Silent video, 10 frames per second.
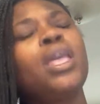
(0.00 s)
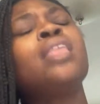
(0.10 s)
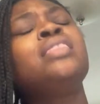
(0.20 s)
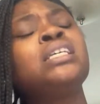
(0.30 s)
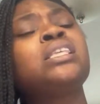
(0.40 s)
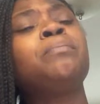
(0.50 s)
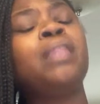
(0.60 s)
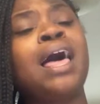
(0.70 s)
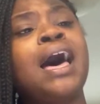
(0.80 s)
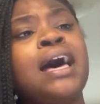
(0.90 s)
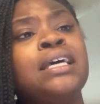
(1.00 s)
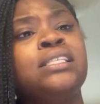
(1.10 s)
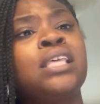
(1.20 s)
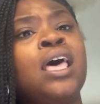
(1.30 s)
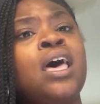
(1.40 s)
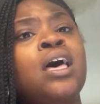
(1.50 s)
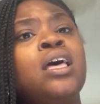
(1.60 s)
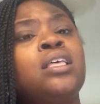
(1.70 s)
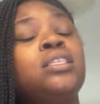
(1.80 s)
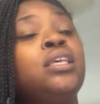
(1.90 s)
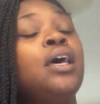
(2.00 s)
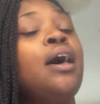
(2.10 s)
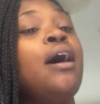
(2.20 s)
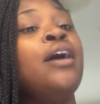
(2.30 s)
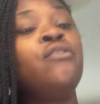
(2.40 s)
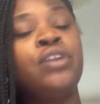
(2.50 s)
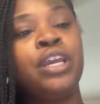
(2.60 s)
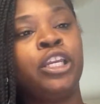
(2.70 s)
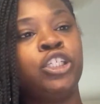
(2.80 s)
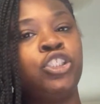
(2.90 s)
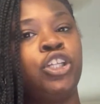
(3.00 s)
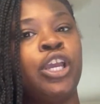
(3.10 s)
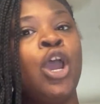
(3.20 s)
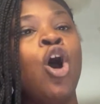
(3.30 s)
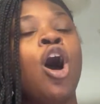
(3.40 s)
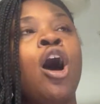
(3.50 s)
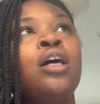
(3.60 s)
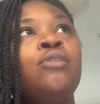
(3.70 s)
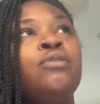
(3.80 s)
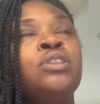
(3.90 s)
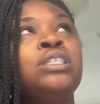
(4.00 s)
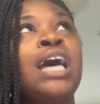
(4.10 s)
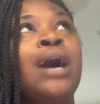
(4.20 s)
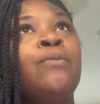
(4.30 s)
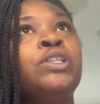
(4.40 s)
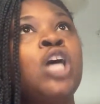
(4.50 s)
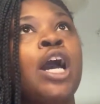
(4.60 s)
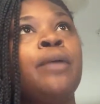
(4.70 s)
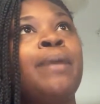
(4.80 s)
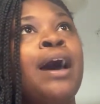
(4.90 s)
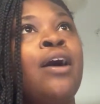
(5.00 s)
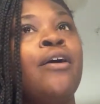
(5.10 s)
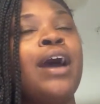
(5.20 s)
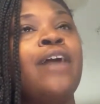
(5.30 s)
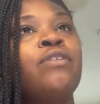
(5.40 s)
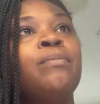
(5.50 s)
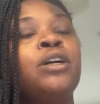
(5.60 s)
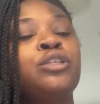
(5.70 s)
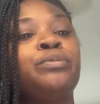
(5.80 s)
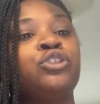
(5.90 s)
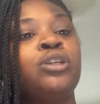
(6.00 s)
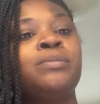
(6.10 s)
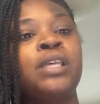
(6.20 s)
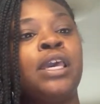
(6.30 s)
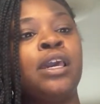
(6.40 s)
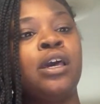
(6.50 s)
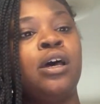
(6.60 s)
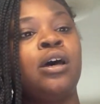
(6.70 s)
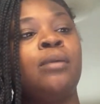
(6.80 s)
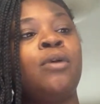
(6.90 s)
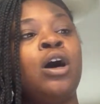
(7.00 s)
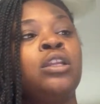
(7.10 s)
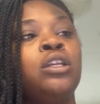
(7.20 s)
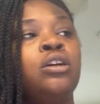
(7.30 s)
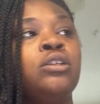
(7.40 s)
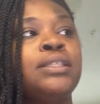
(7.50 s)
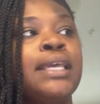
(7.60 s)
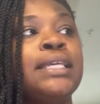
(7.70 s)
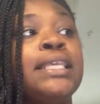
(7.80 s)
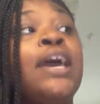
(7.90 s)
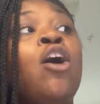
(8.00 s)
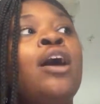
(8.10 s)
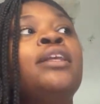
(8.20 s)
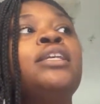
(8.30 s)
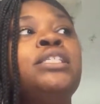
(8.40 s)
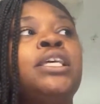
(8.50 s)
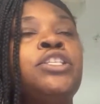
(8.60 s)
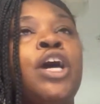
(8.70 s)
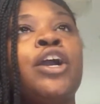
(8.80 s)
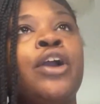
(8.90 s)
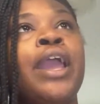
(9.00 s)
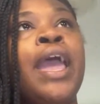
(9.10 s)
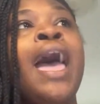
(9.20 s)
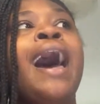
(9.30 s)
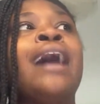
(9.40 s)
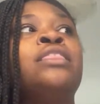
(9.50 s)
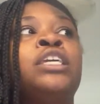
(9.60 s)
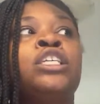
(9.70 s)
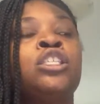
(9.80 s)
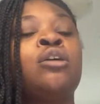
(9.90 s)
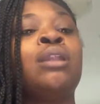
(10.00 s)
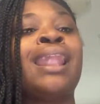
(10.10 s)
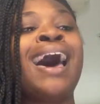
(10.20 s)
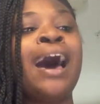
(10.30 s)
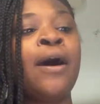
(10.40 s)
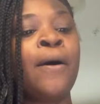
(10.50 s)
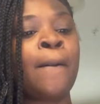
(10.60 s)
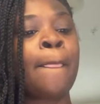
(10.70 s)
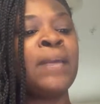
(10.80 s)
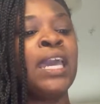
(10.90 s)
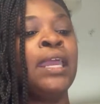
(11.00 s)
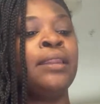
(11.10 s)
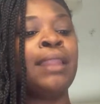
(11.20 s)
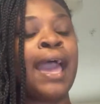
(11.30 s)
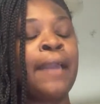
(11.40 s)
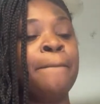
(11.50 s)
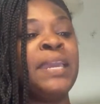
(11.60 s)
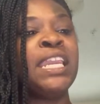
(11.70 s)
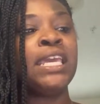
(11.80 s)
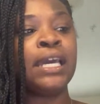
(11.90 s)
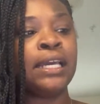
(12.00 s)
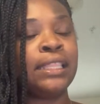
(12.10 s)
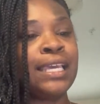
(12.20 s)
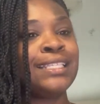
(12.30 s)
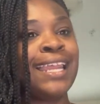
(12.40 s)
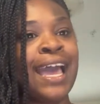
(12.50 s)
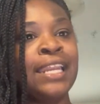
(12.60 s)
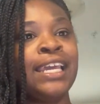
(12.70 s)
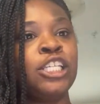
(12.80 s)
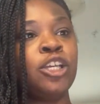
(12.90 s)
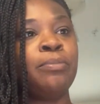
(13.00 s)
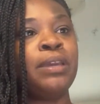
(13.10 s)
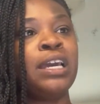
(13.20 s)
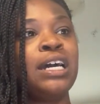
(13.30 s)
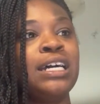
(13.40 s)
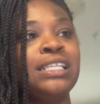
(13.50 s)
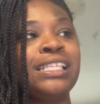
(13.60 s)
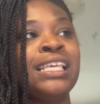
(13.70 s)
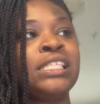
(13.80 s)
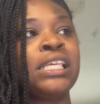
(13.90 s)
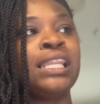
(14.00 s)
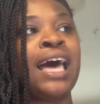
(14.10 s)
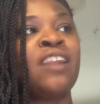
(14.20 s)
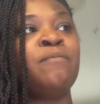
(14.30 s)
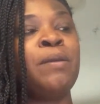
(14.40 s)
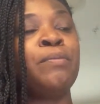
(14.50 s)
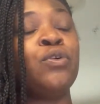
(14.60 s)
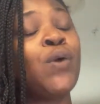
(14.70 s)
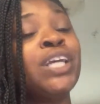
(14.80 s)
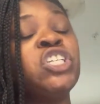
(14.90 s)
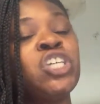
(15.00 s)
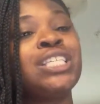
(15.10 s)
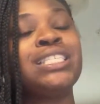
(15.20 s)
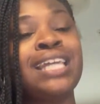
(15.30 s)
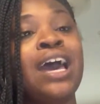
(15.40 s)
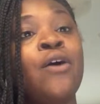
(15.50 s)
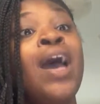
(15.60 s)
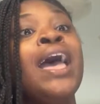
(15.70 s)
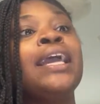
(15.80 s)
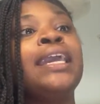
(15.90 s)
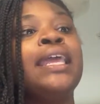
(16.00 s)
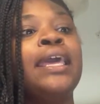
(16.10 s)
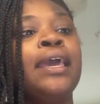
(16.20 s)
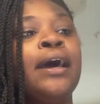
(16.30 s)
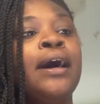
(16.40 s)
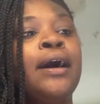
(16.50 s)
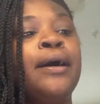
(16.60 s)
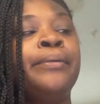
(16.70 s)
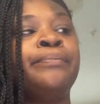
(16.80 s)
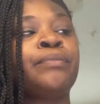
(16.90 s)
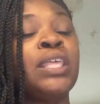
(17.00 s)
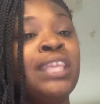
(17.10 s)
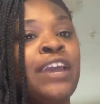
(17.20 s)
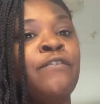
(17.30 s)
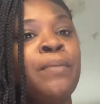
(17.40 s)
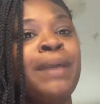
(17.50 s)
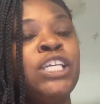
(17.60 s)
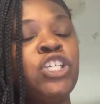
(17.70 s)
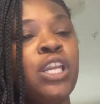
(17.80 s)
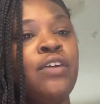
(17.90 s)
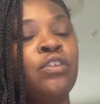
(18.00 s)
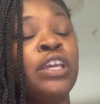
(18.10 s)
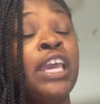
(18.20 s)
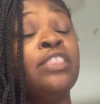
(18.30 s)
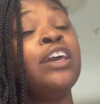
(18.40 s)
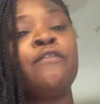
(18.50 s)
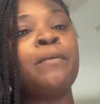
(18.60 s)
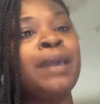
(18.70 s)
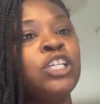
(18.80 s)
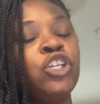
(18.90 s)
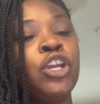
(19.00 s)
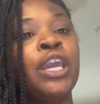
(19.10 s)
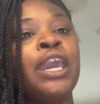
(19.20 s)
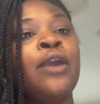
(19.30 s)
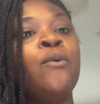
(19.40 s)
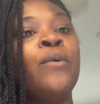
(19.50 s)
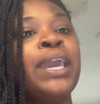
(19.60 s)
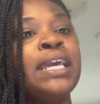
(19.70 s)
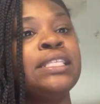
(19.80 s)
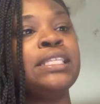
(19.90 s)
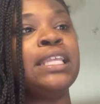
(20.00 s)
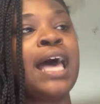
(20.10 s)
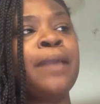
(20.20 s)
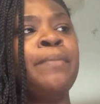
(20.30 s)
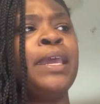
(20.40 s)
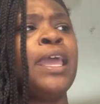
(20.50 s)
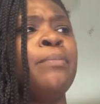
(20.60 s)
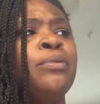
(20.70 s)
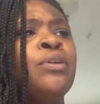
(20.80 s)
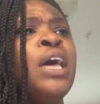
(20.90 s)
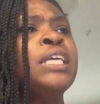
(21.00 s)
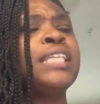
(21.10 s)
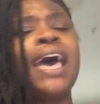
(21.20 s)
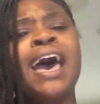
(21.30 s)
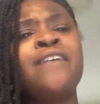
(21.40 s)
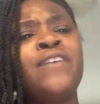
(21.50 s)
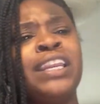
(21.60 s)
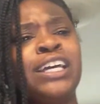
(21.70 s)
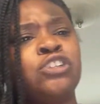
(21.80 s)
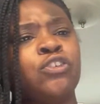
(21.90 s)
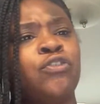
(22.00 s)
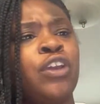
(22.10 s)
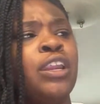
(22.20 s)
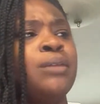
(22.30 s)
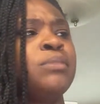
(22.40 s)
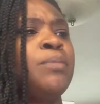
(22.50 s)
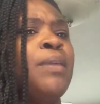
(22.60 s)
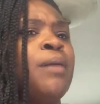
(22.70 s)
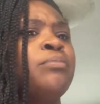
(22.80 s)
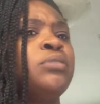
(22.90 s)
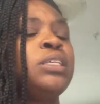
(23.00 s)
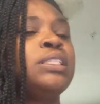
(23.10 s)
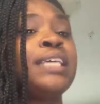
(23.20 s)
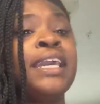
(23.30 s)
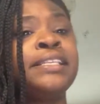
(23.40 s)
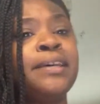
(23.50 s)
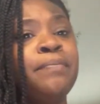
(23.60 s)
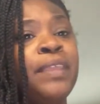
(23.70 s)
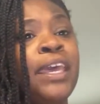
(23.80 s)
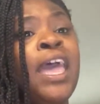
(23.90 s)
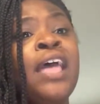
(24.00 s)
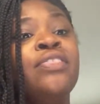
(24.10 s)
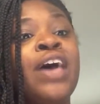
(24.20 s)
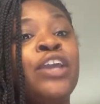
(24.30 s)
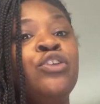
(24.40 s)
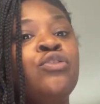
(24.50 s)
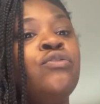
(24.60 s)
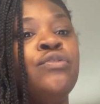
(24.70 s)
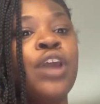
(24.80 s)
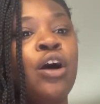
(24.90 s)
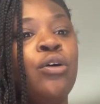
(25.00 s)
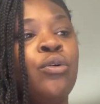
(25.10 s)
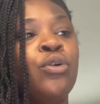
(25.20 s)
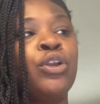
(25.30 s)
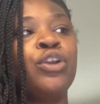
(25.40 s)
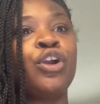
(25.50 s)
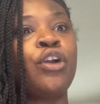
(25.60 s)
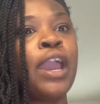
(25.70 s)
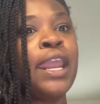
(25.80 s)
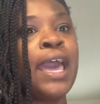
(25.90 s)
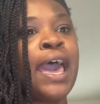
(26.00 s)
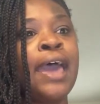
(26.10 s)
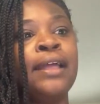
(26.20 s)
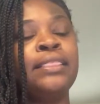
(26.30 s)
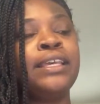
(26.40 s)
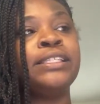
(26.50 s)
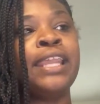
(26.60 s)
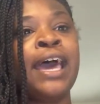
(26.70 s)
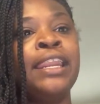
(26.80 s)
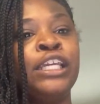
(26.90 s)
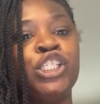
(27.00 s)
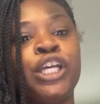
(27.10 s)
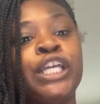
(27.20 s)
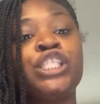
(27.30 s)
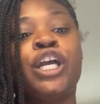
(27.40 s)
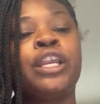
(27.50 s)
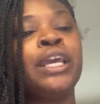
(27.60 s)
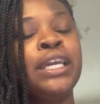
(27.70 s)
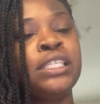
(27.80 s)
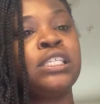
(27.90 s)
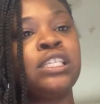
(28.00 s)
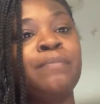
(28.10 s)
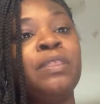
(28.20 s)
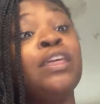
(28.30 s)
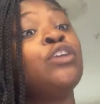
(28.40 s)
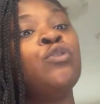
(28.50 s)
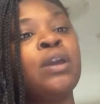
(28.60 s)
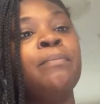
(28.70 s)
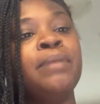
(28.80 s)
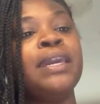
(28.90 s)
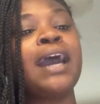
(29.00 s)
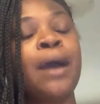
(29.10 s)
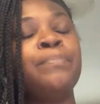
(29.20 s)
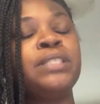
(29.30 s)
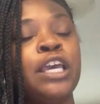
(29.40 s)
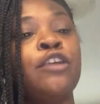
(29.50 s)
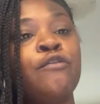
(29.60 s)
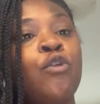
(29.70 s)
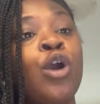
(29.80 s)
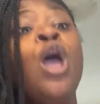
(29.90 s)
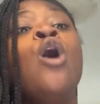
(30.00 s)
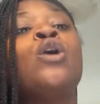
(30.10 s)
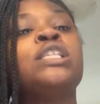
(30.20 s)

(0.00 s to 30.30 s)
This applies to every industry. All the time we talk about having multiple streams of income, all of those things. And all of these things are great. I think it's so loud in like media and things of that nature because it's a lot of people who are just now getting the information of getting the information or getting wind to like being able to have financial freedom, to be able to take something that you've known or you're great at and things of that nature and turn it into something that you can be compensated for or